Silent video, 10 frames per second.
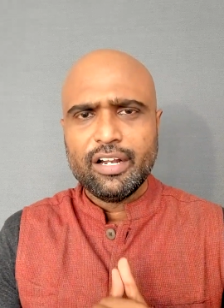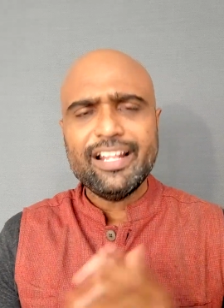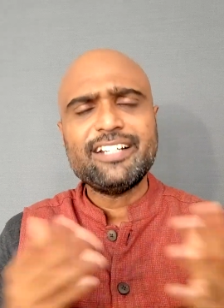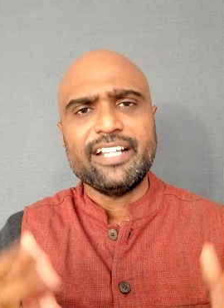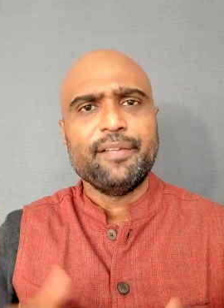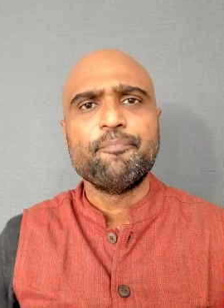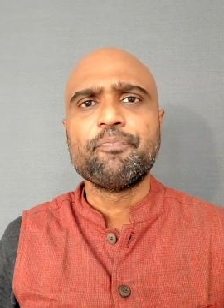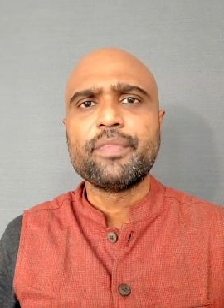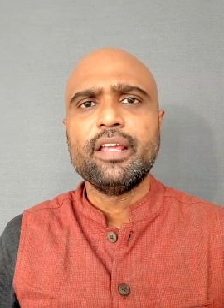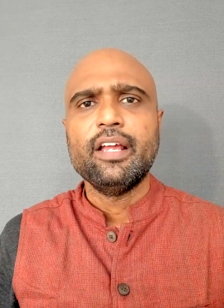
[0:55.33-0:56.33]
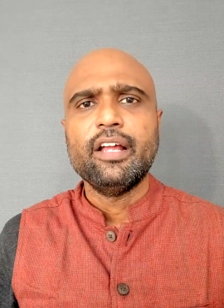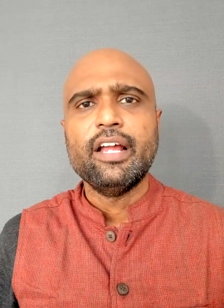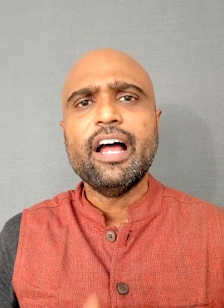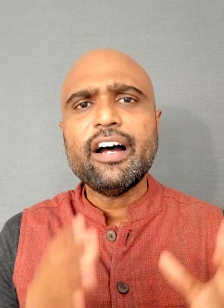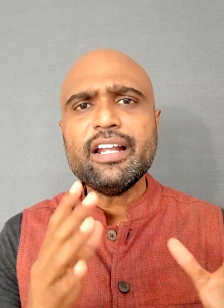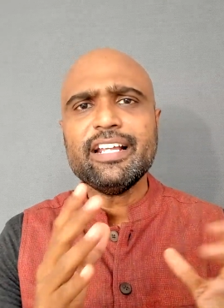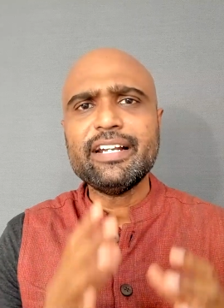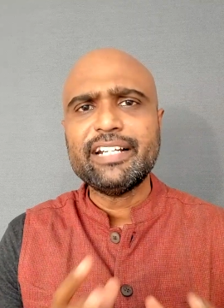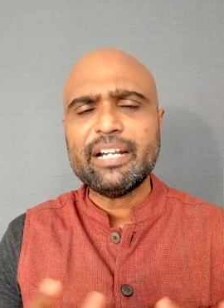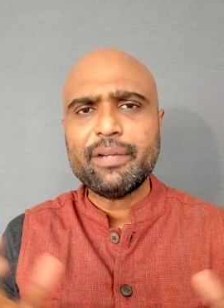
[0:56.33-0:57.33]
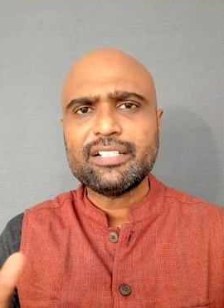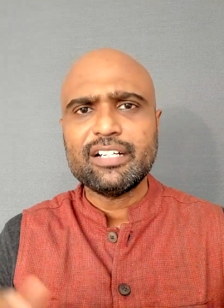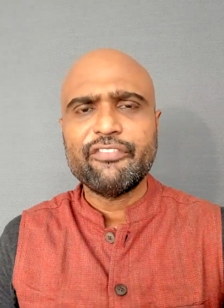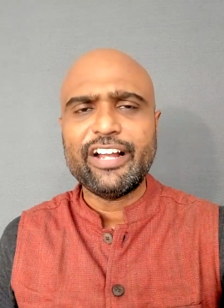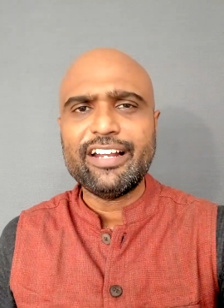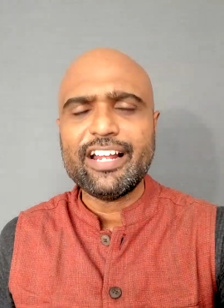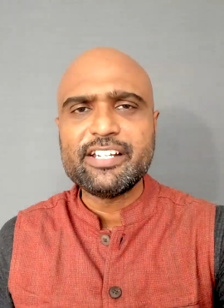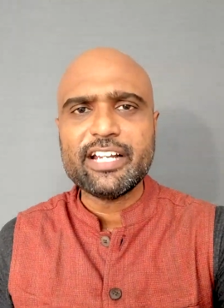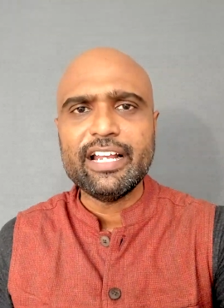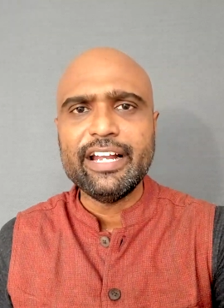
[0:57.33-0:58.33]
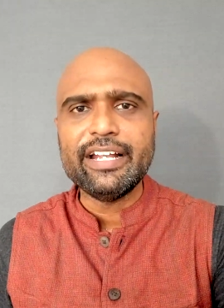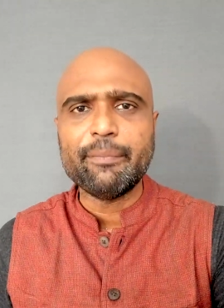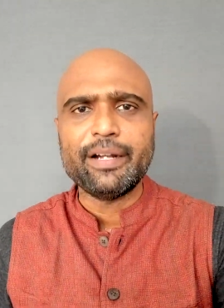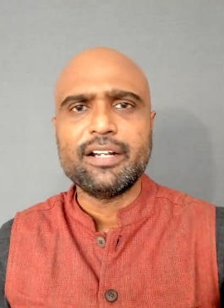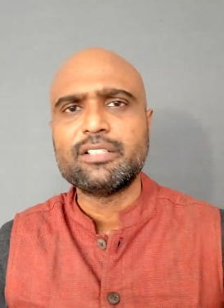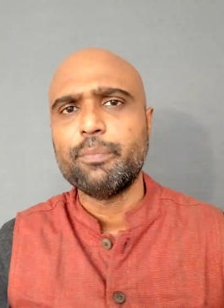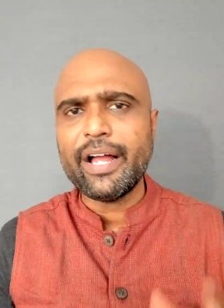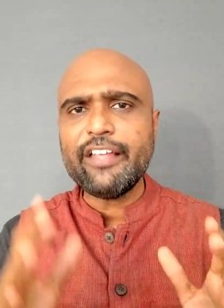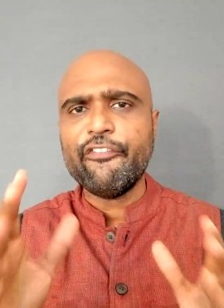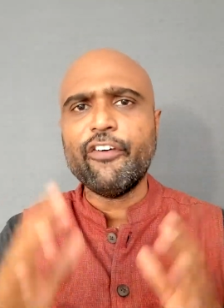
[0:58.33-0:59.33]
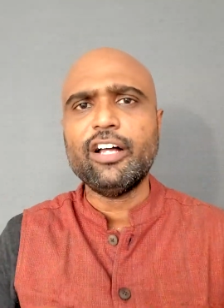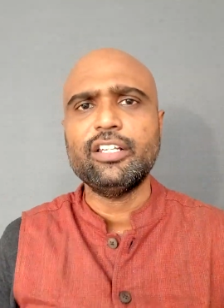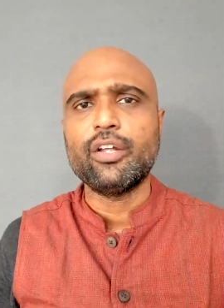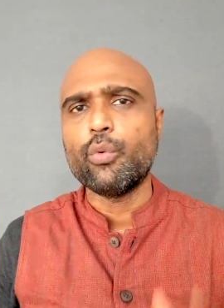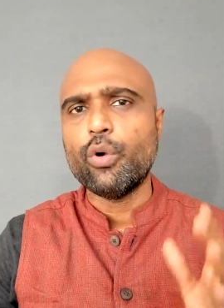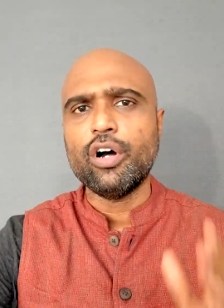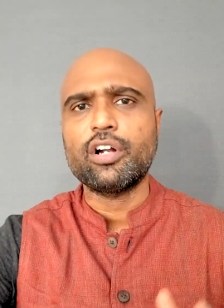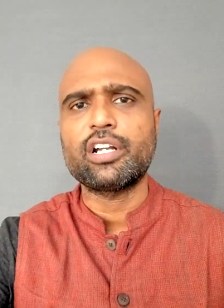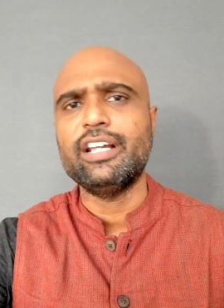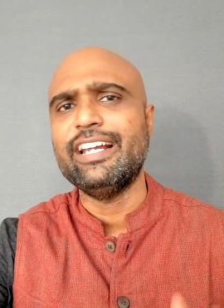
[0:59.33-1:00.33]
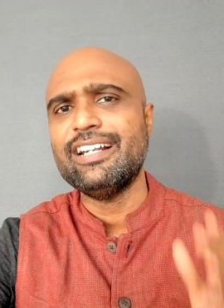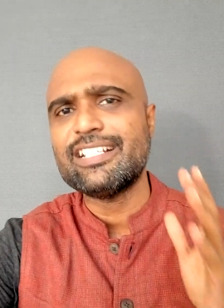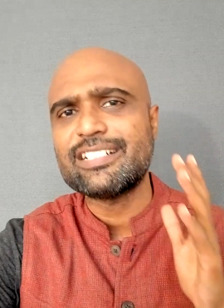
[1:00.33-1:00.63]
Let's say early retirements and financial independence. My father worked in a